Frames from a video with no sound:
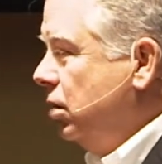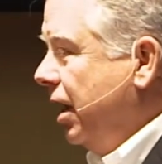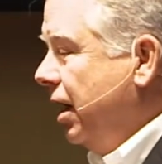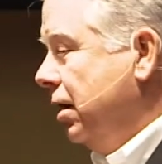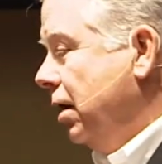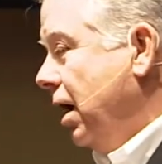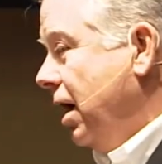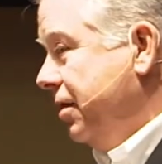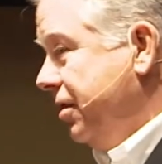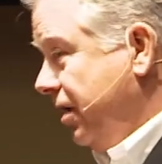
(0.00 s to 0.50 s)
and
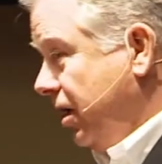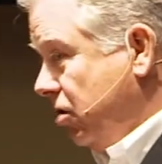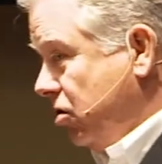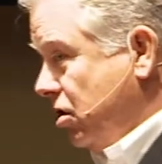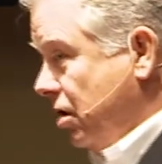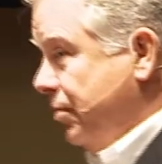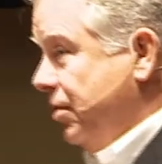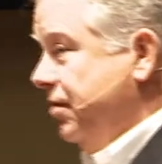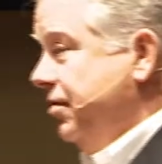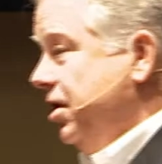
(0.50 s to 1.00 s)
I think
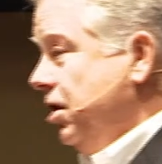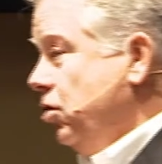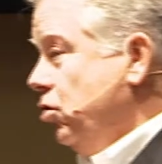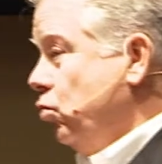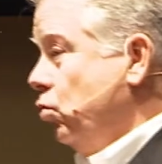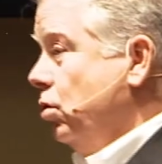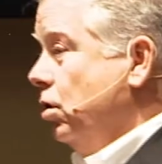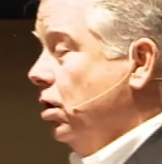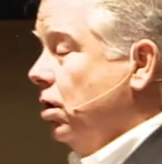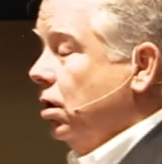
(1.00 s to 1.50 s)
some of these
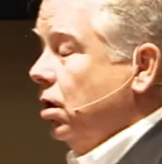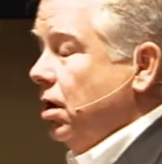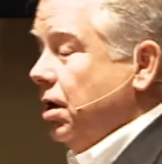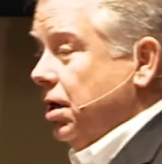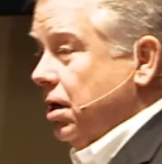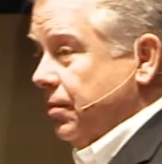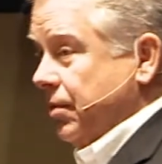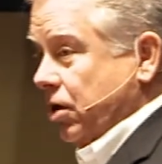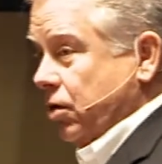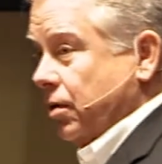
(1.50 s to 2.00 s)
were
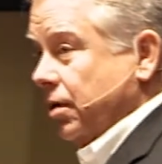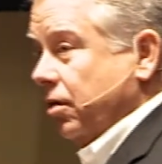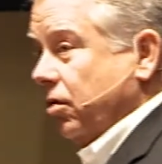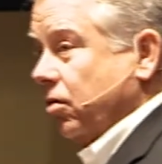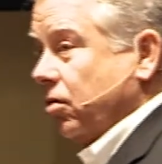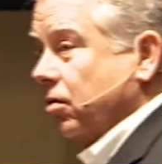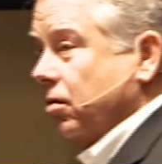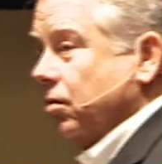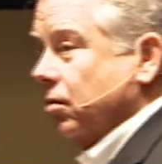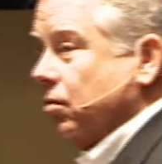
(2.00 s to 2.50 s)
immigrants,